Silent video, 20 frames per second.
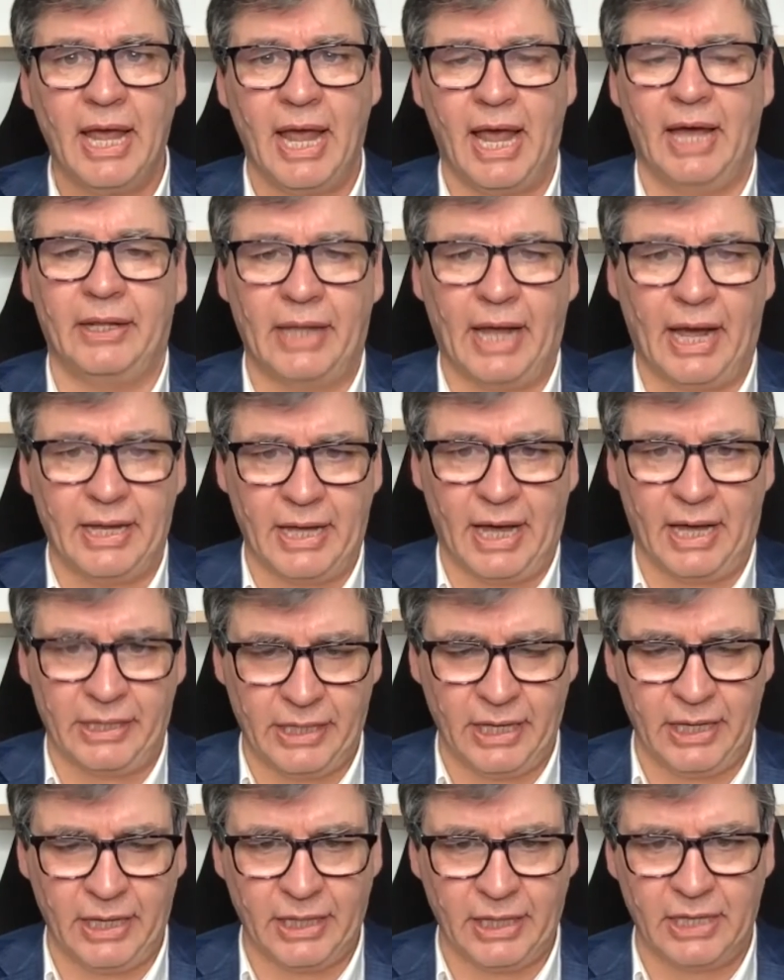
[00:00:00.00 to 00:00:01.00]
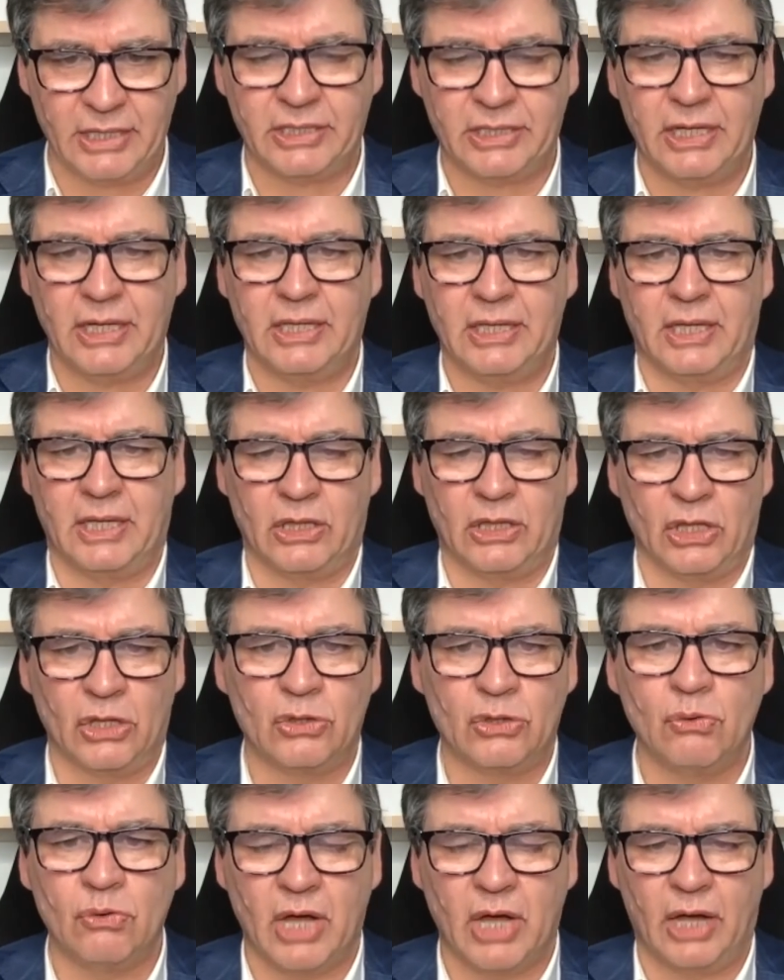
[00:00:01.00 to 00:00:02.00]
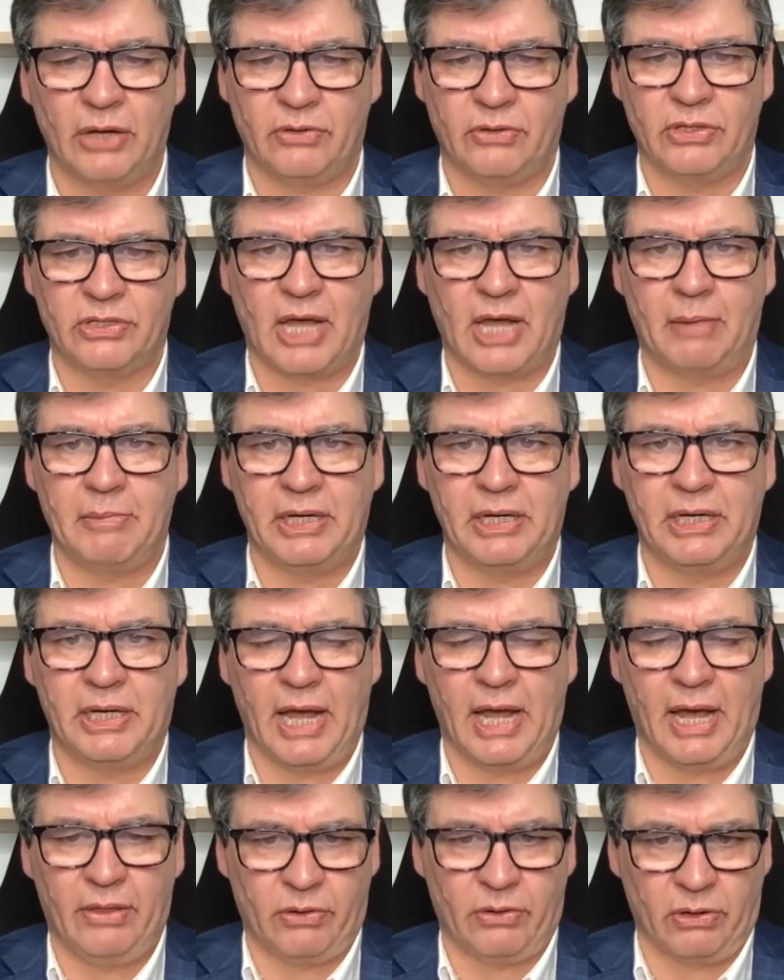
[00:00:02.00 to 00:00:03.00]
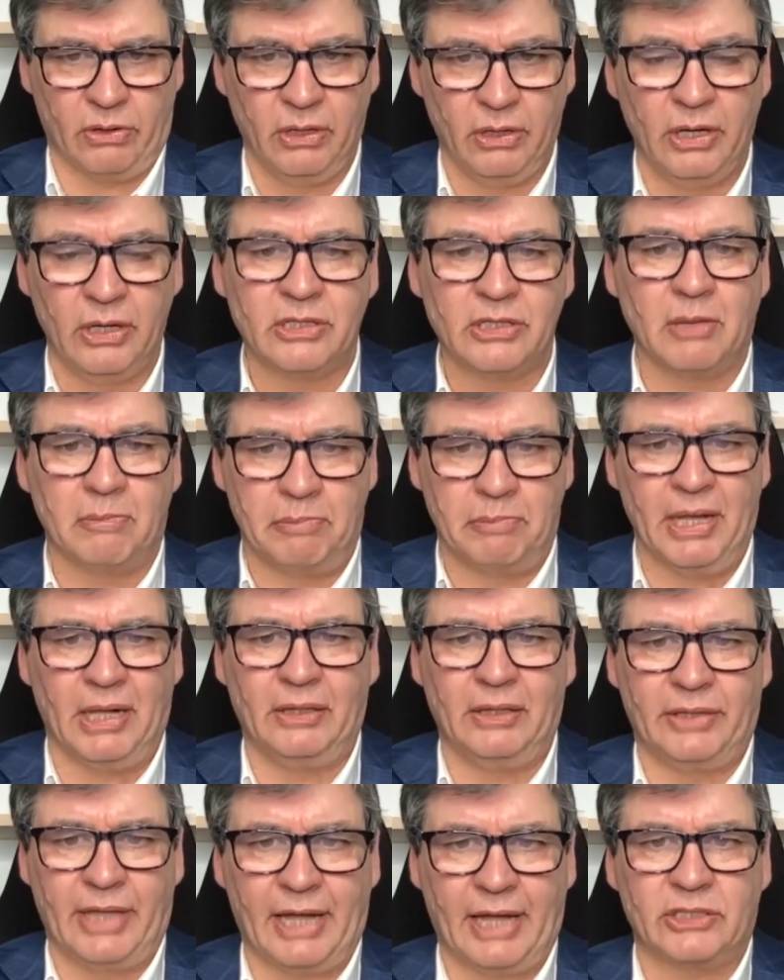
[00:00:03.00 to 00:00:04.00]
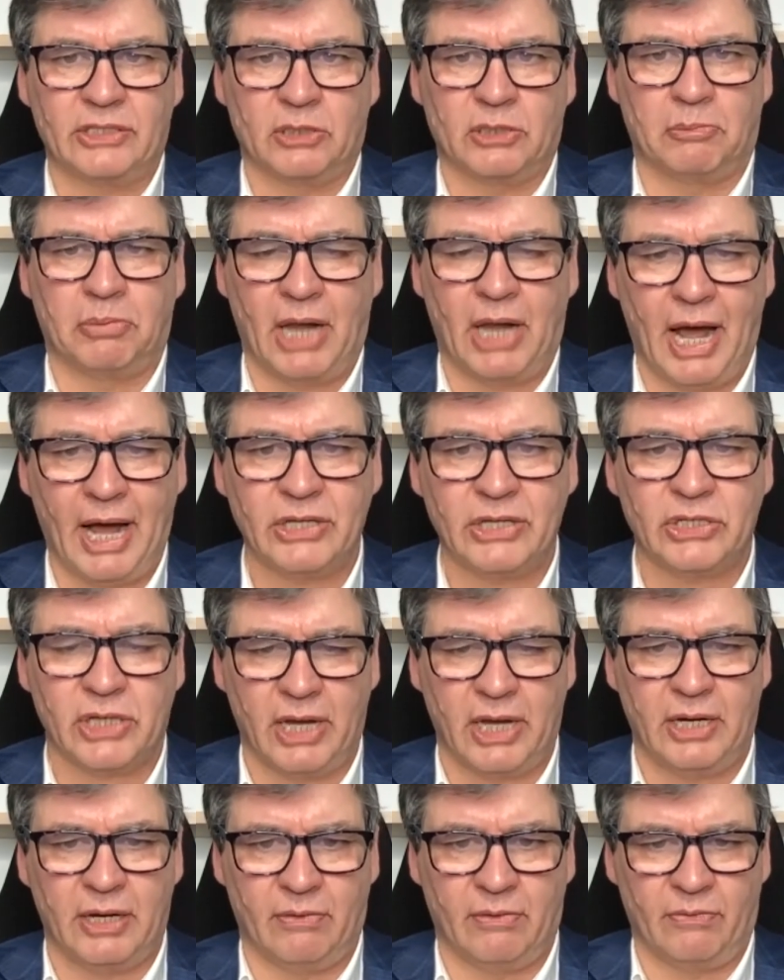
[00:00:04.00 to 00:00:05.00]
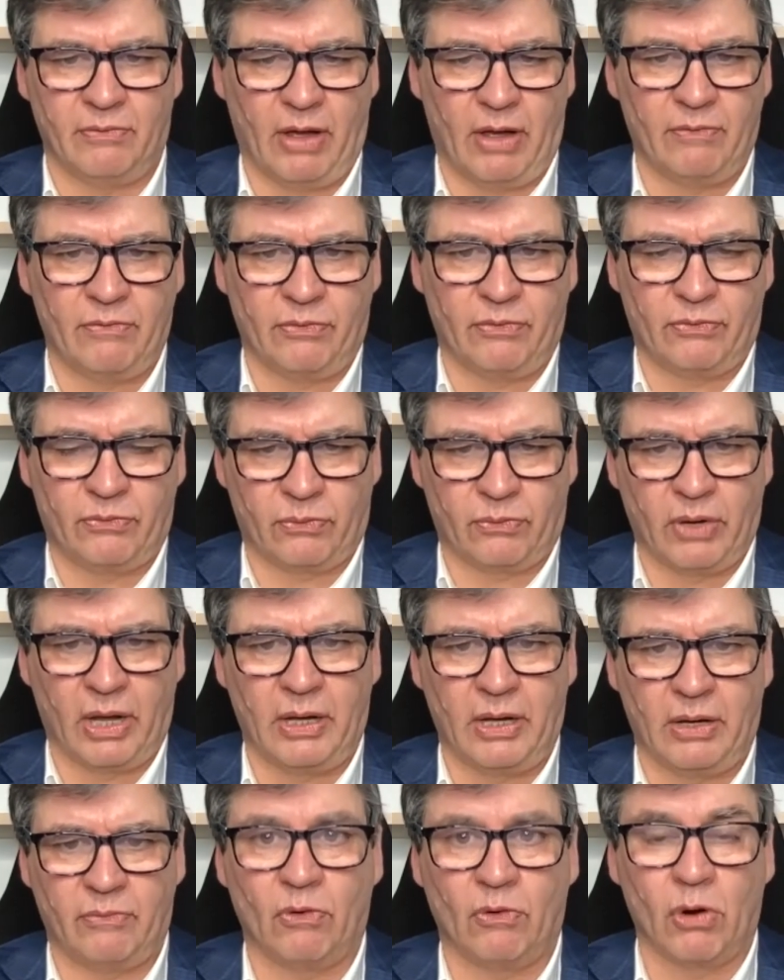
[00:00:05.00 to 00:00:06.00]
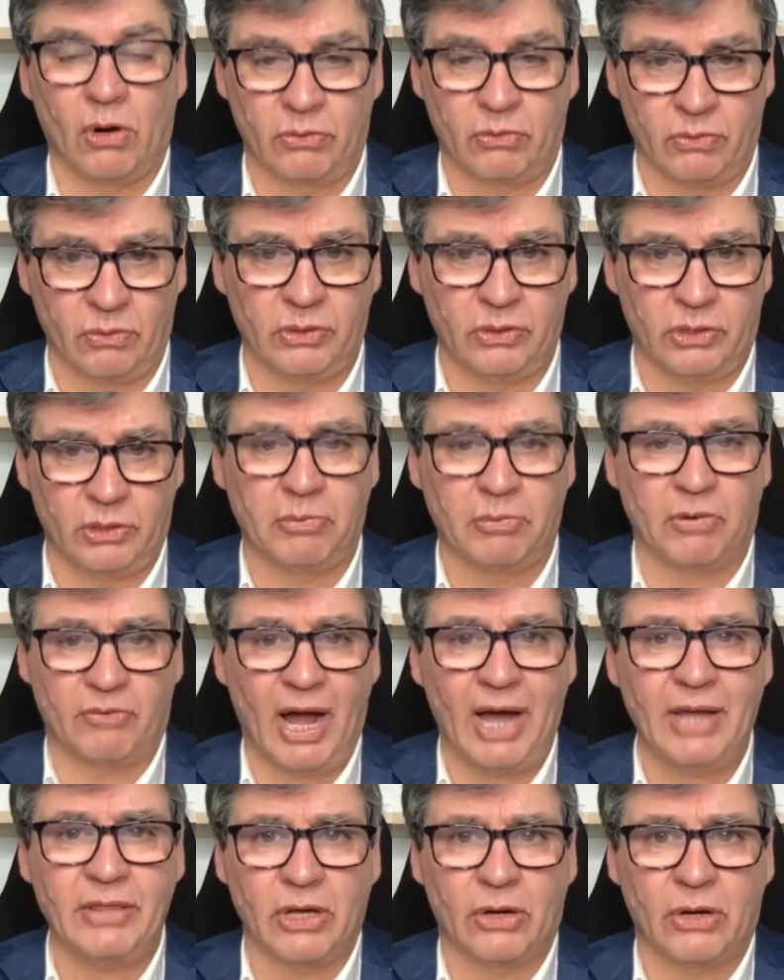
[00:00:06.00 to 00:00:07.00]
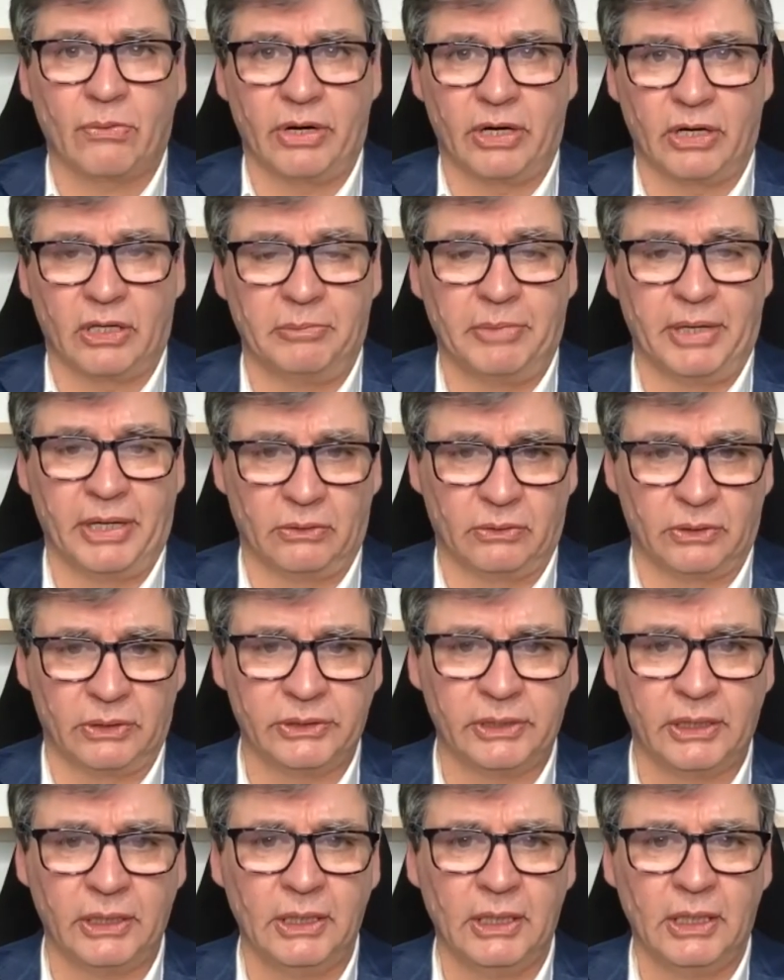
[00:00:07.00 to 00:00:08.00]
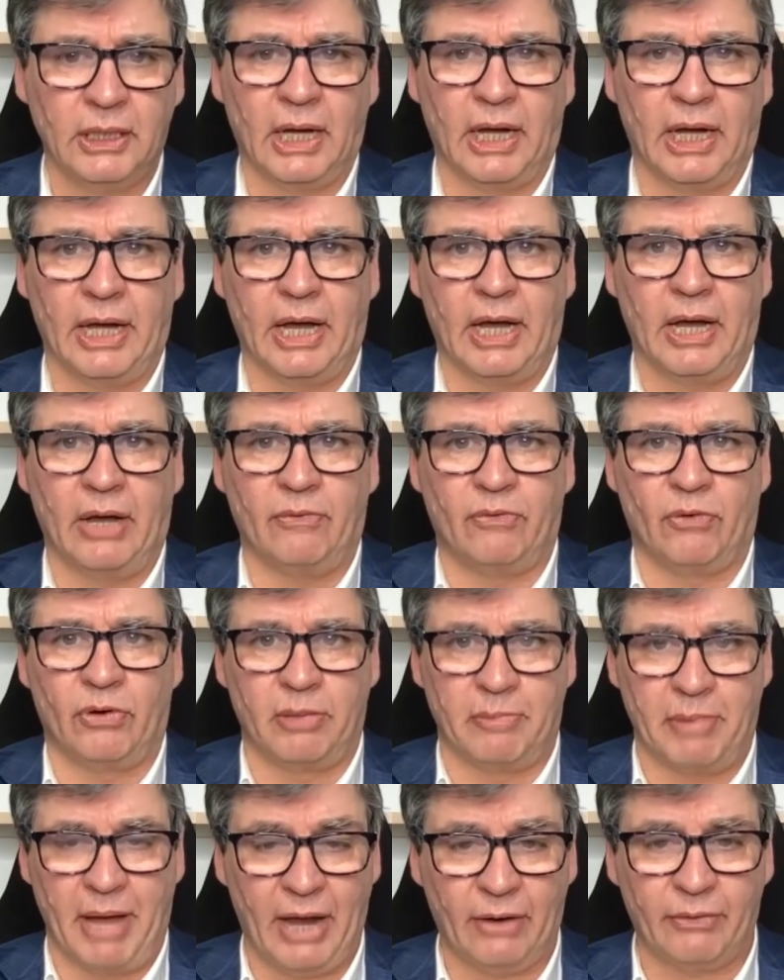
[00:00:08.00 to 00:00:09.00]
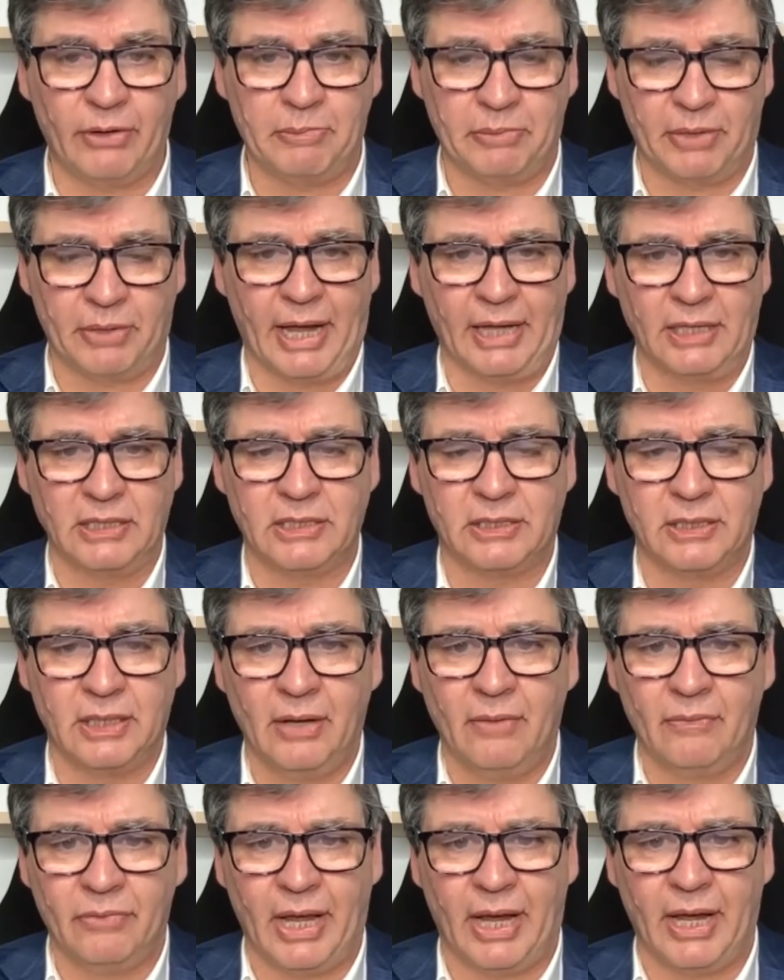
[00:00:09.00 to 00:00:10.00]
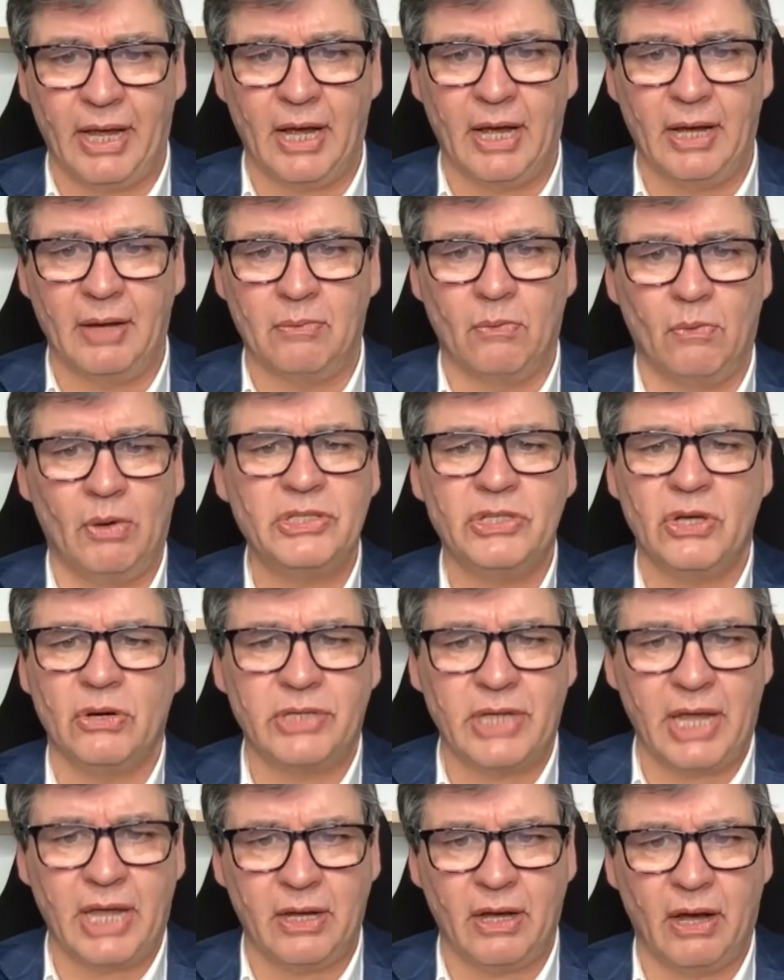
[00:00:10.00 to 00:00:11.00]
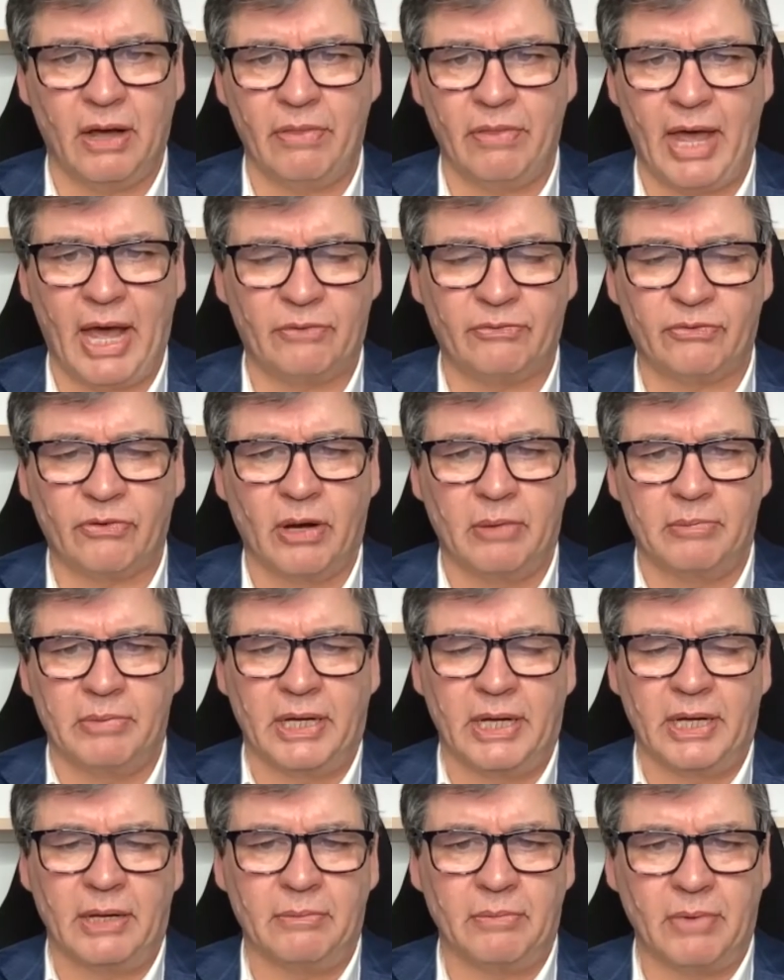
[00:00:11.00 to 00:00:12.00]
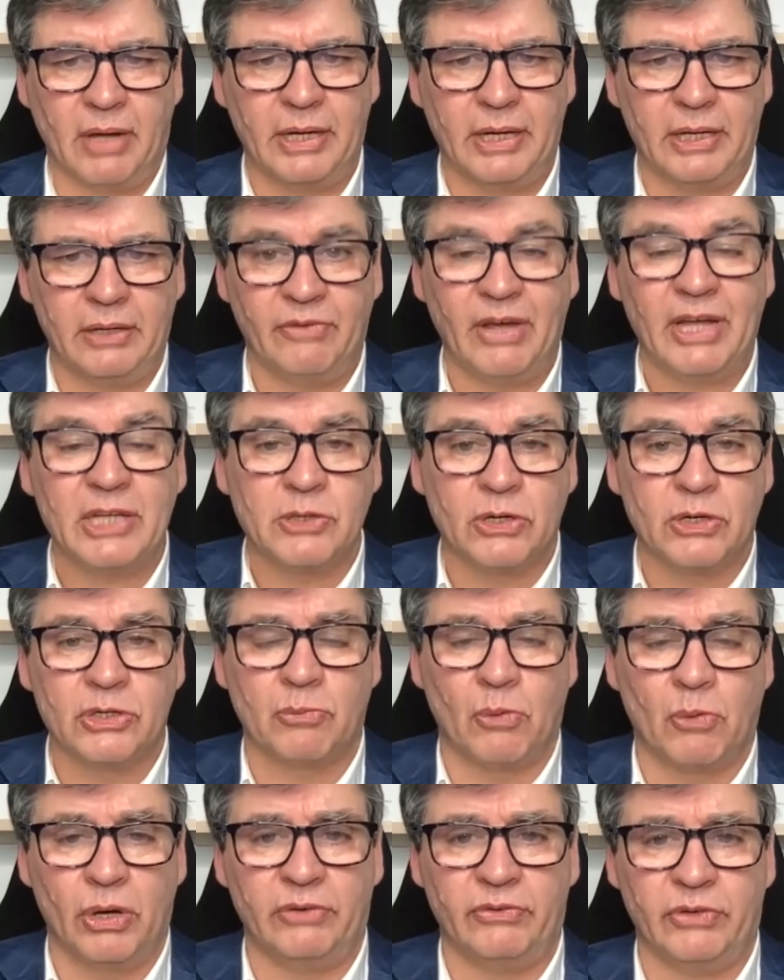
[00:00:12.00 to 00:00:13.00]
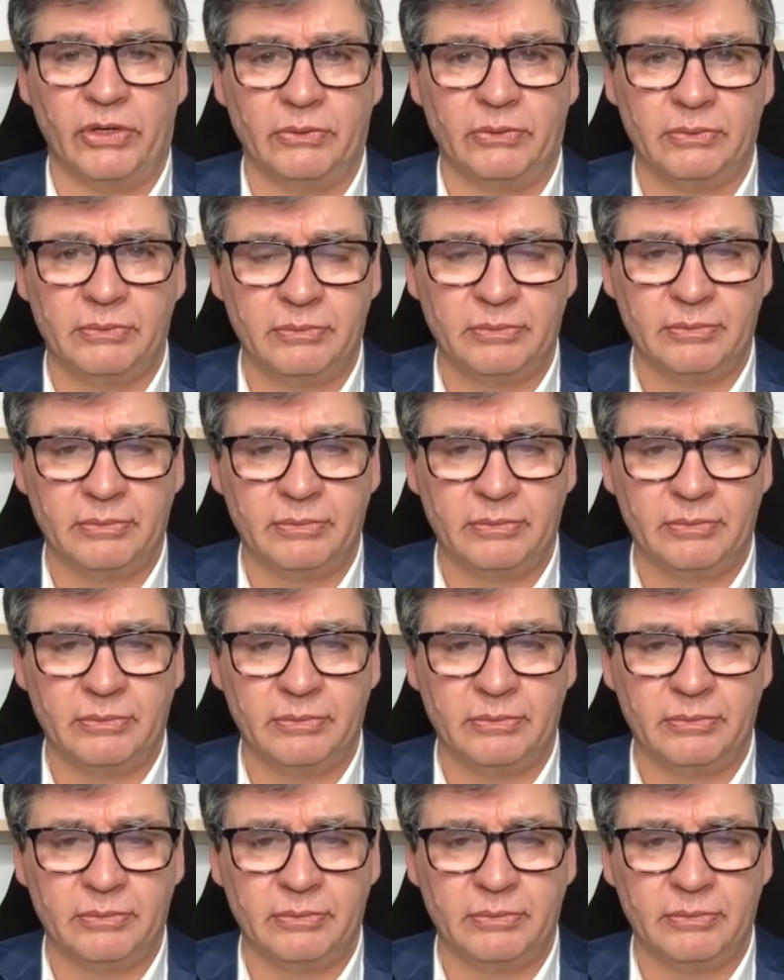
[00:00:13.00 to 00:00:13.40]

And I think they see the two countries coming together to build that supply chain to provide the critical minerals for the battery plants. What's your take on that from an investor's point of view?